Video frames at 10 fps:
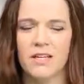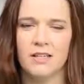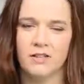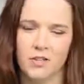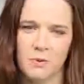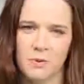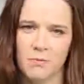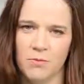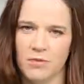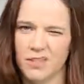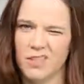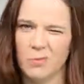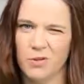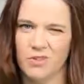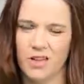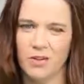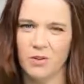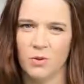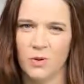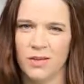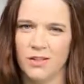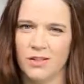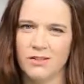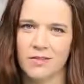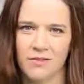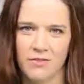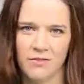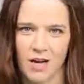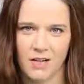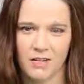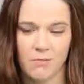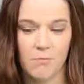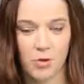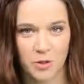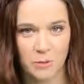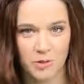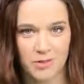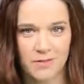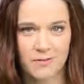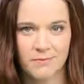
It'll just be you'll move along a little quicker if you've got multiples.